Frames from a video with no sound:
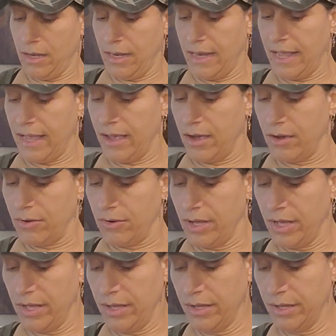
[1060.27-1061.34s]
Now,
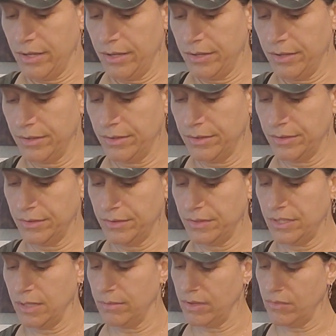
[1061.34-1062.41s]

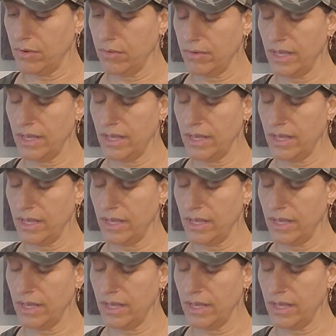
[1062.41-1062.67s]
tell me what